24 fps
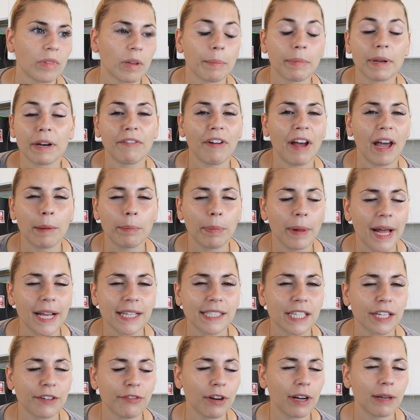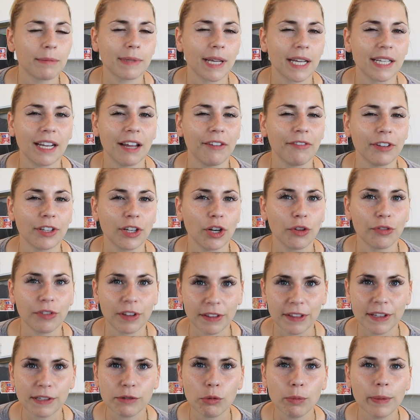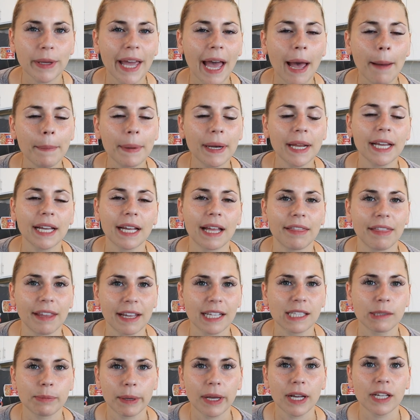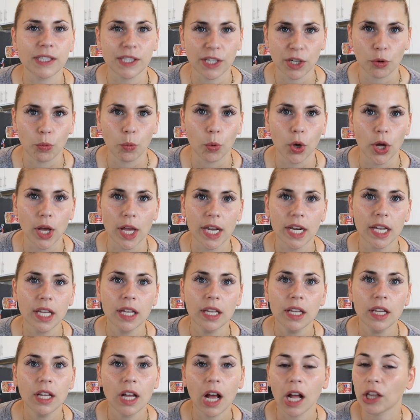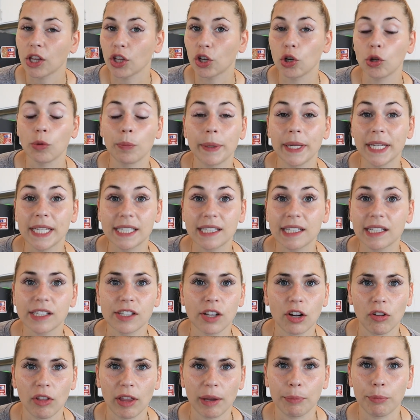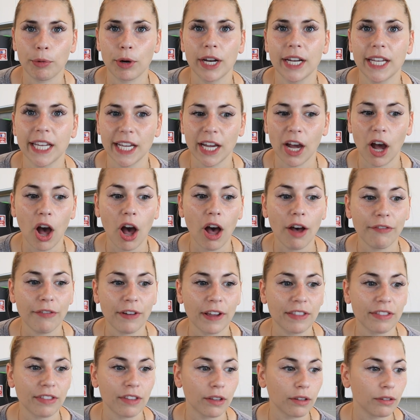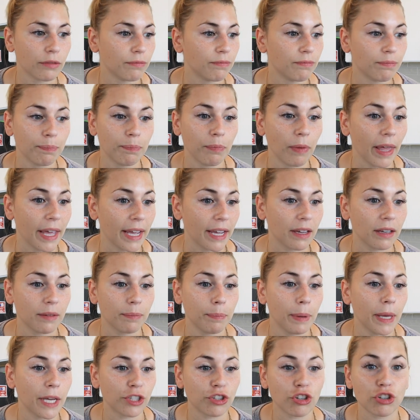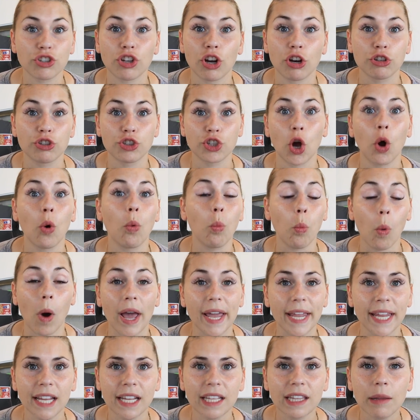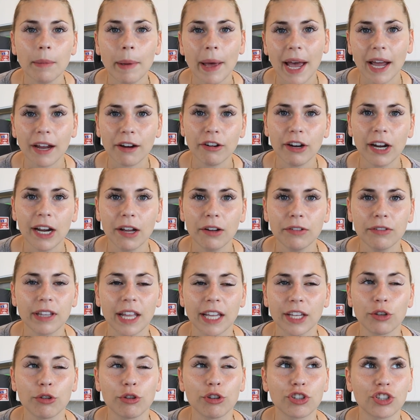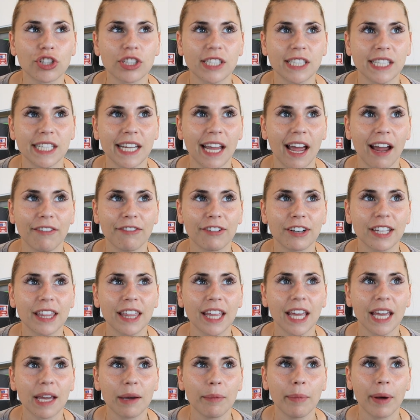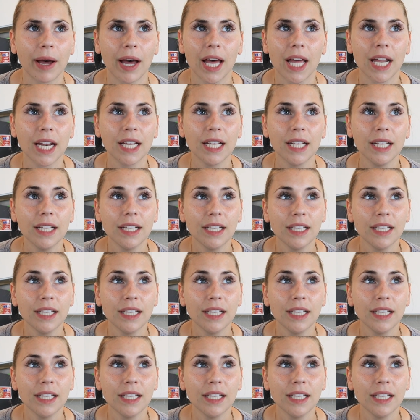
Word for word: But if I had plastic frames, I definitely don't think this would be happening. I think it's because they're wood. Little pieces are like breaking off and the like pictures are so white in the background that you can just see everything, but